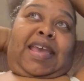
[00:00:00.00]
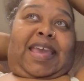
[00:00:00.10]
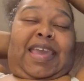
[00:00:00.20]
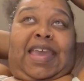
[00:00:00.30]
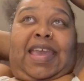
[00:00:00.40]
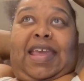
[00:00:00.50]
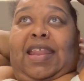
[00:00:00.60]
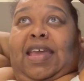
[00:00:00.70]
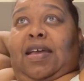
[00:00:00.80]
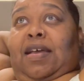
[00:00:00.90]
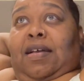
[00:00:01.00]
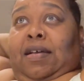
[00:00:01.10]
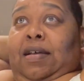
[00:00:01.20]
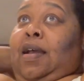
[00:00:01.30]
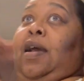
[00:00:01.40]
and
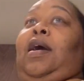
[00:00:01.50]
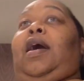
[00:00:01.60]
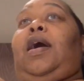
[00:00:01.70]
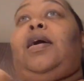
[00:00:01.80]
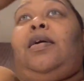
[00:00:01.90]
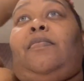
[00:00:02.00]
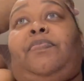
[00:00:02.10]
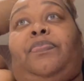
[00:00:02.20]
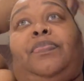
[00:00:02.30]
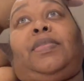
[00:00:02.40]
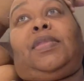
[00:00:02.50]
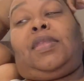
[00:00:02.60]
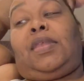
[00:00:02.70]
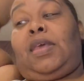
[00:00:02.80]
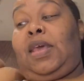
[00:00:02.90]
um,
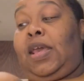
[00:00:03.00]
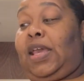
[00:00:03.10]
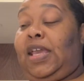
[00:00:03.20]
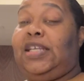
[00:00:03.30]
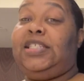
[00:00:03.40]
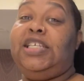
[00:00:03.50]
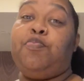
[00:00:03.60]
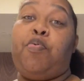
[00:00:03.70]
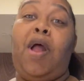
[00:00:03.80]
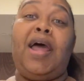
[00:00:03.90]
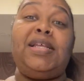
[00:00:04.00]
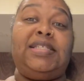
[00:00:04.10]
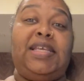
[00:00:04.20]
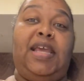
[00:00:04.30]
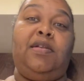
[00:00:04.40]
it's these Prada
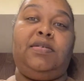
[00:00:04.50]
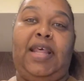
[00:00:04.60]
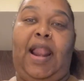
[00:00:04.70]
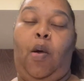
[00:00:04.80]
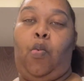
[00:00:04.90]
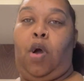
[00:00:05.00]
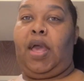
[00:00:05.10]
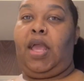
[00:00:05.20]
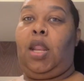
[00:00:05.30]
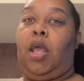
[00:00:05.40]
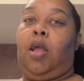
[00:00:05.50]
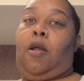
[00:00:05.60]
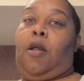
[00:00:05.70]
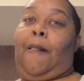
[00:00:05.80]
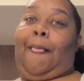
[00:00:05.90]
sandals that I want.
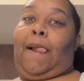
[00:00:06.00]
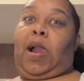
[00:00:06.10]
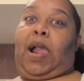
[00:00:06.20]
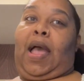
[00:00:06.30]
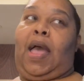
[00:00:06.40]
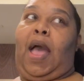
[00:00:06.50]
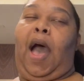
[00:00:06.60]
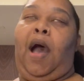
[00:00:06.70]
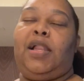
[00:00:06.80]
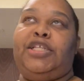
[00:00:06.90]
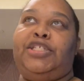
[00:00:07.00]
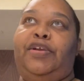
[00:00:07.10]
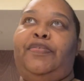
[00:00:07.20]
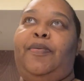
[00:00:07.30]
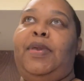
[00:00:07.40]
I'll
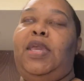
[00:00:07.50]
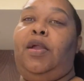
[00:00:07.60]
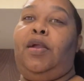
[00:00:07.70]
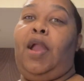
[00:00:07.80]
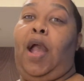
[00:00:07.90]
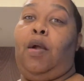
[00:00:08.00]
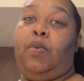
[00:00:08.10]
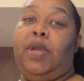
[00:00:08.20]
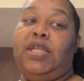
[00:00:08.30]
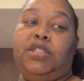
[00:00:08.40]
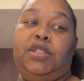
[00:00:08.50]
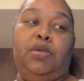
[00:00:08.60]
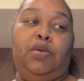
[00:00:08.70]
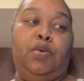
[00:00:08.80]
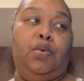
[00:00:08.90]
insert them here. I went
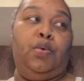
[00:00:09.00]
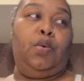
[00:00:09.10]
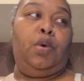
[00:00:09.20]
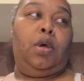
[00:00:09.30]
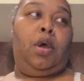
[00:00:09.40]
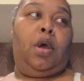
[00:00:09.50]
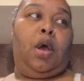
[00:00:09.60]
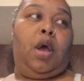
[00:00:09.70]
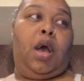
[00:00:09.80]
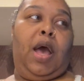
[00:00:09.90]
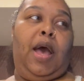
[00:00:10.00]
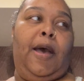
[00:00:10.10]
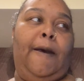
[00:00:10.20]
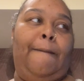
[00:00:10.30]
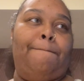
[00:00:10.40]
to,
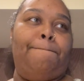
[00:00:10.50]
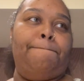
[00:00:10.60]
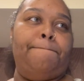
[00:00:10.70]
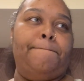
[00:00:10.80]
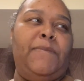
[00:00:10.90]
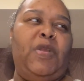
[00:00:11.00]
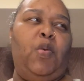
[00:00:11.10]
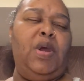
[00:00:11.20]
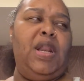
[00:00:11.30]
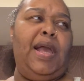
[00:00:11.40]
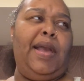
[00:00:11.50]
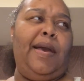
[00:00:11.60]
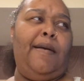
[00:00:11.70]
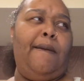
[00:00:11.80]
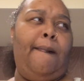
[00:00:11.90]
um, where did I
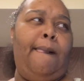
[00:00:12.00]
go?